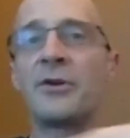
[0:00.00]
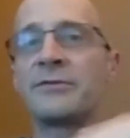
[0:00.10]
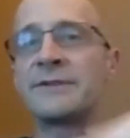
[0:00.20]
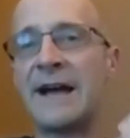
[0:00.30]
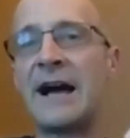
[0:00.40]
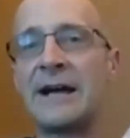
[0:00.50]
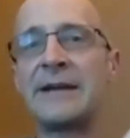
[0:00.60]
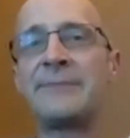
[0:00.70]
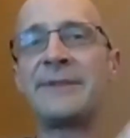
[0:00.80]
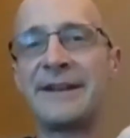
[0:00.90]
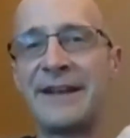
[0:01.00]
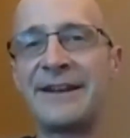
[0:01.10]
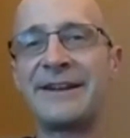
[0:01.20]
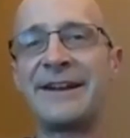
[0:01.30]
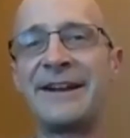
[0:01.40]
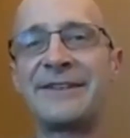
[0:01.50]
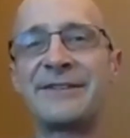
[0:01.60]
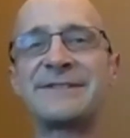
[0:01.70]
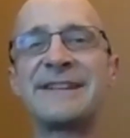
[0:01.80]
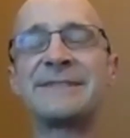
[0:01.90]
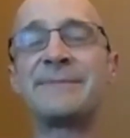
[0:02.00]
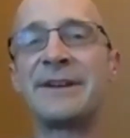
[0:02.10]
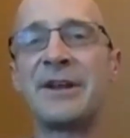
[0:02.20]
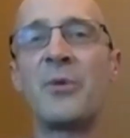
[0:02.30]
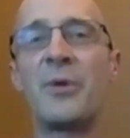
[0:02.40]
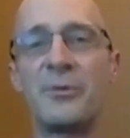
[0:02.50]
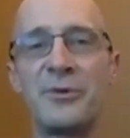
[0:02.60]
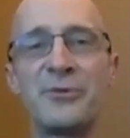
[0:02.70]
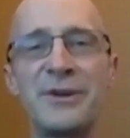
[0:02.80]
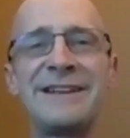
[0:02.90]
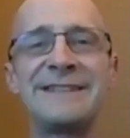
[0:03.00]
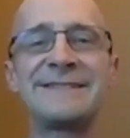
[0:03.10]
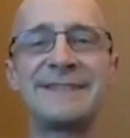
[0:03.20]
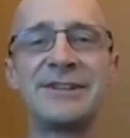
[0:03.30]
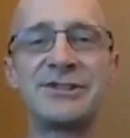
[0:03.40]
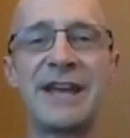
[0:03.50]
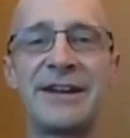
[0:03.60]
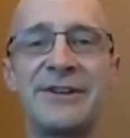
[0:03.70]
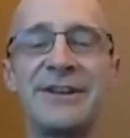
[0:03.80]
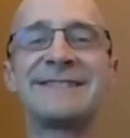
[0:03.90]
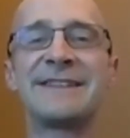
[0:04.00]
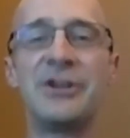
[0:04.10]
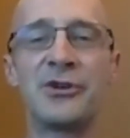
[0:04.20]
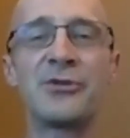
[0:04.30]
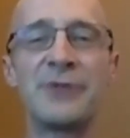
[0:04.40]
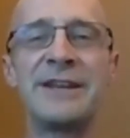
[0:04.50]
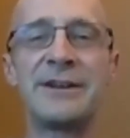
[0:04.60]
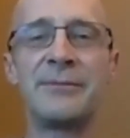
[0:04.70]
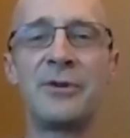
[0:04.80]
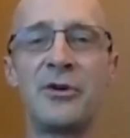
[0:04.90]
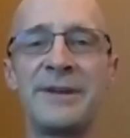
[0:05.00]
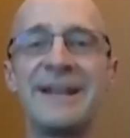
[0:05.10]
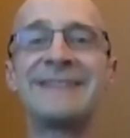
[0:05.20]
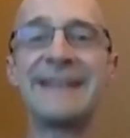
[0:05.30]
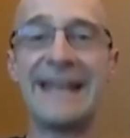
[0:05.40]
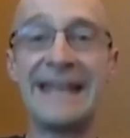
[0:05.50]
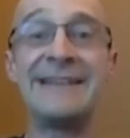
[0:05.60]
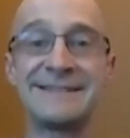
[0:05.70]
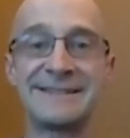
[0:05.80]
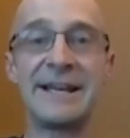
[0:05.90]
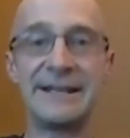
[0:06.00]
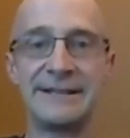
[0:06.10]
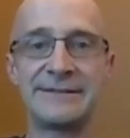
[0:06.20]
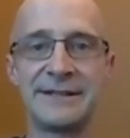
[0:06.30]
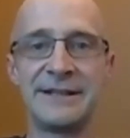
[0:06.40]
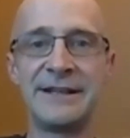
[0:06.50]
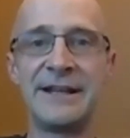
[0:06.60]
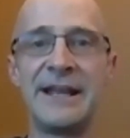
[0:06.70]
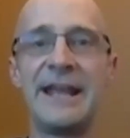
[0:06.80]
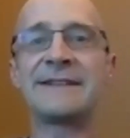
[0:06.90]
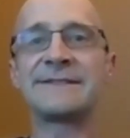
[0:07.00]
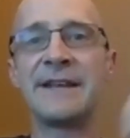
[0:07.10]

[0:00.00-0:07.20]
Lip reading: time and at different stages. But when we really see a shadow, it's a eureka moment. It's an insight. It's